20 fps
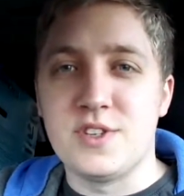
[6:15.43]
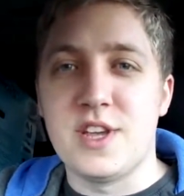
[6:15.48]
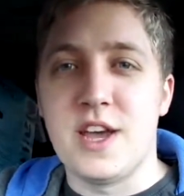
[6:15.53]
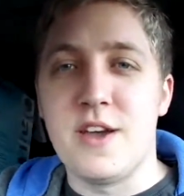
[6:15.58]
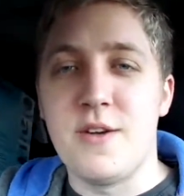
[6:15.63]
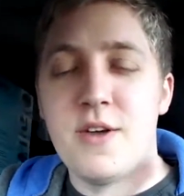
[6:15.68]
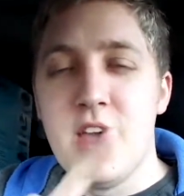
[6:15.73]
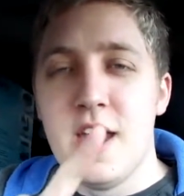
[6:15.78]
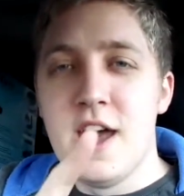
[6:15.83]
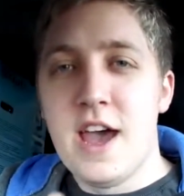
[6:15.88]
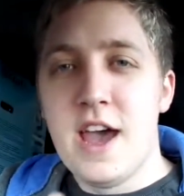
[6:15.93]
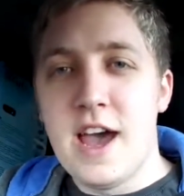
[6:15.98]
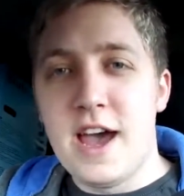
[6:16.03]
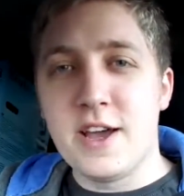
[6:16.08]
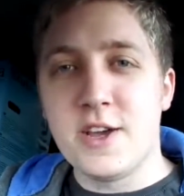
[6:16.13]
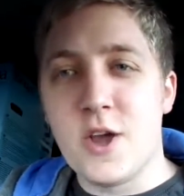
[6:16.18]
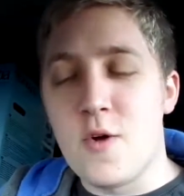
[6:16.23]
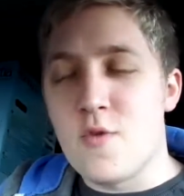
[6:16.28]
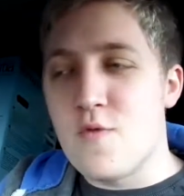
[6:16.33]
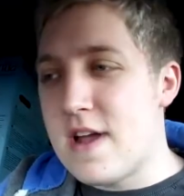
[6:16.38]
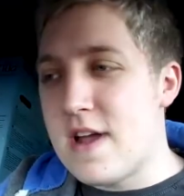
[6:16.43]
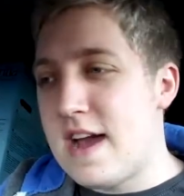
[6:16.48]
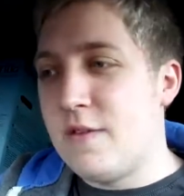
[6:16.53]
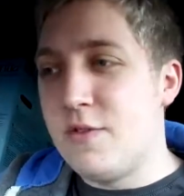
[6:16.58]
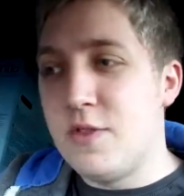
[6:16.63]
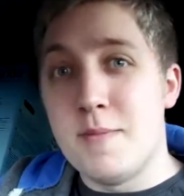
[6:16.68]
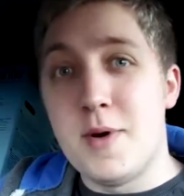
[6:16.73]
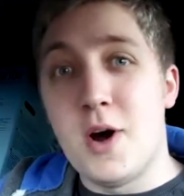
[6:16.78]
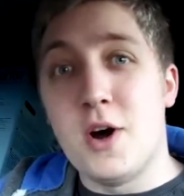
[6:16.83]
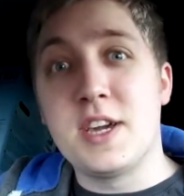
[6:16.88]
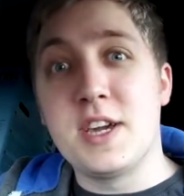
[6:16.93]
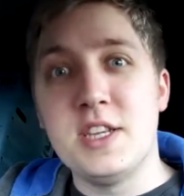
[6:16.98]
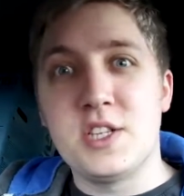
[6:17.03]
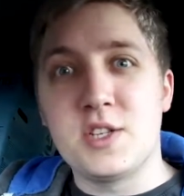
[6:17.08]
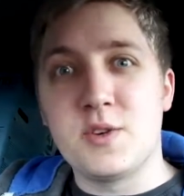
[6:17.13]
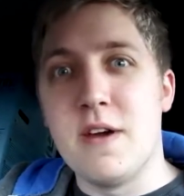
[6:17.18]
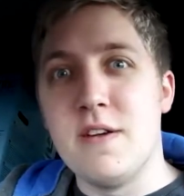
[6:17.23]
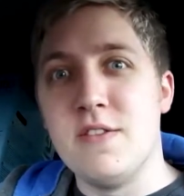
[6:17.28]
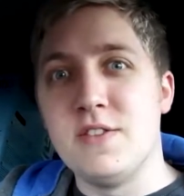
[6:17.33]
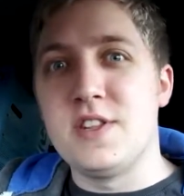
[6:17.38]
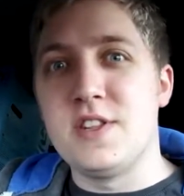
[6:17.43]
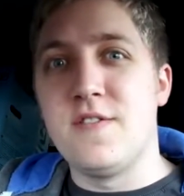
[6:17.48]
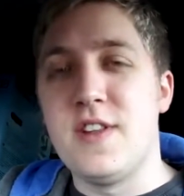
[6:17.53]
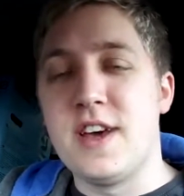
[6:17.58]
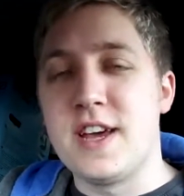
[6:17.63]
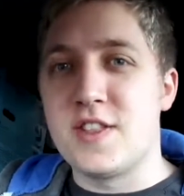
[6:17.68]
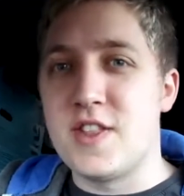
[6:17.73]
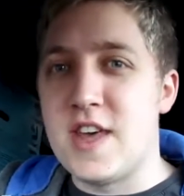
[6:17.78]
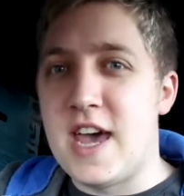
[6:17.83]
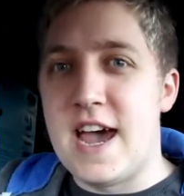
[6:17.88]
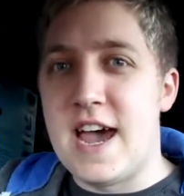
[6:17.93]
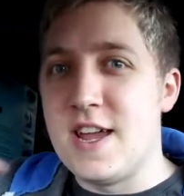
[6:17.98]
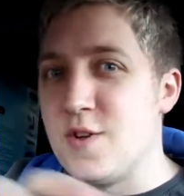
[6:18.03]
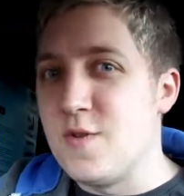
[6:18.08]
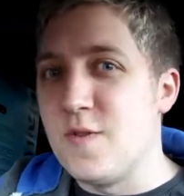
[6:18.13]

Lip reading: So go around the market square and stuff like that,